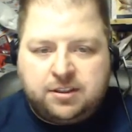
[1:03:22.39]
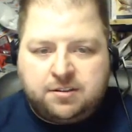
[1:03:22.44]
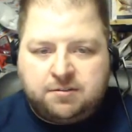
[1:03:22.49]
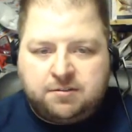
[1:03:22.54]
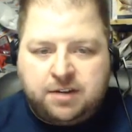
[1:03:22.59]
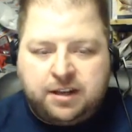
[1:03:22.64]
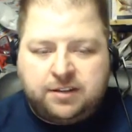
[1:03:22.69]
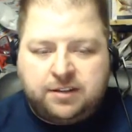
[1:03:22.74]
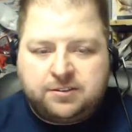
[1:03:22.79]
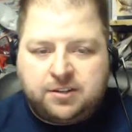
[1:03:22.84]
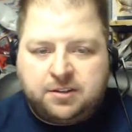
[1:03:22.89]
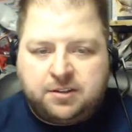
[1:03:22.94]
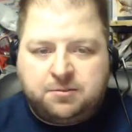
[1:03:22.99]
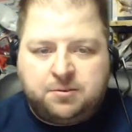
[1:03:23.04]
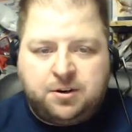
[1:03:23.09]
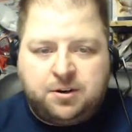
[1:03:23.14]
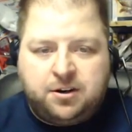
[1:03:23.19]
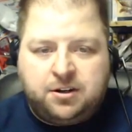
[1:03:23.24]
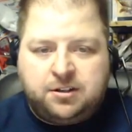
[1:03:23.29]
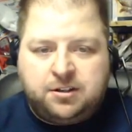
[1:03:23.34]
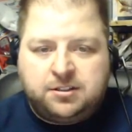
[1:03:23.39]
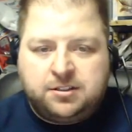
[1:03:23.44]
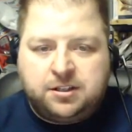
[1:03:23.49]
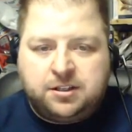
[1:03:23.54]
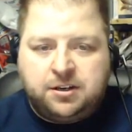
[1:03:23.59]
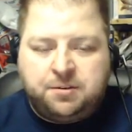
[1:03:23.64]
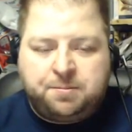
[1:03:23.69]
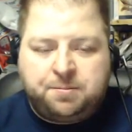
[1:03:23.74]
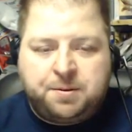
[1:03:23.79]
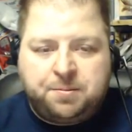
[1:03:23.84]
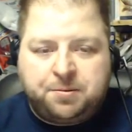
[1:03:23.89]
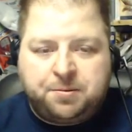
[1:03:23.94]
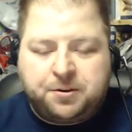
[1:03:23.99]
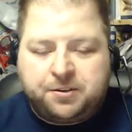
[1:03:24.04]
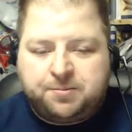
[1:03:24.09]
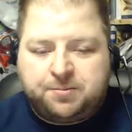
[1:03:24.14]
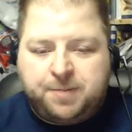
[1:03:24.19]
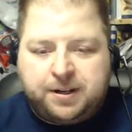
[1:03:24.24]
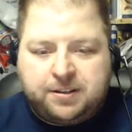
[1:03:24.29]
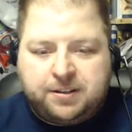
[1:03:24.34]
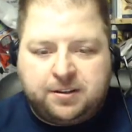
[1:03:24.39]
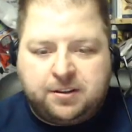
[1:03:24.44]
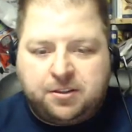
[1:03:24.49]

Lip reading: The writing's on the wall. You know, people expected